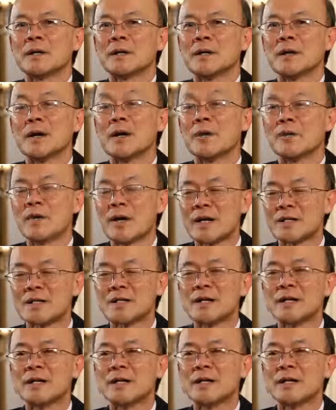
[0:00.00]

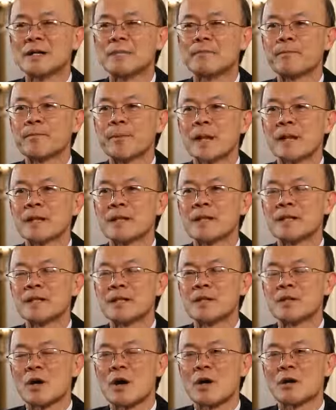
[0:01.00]
Interestingly, this
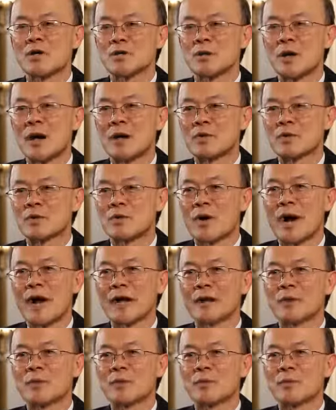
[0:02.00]
is also our
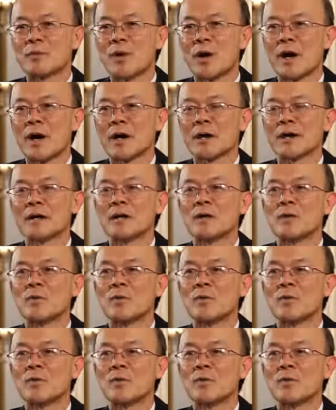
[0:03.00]
triangle product,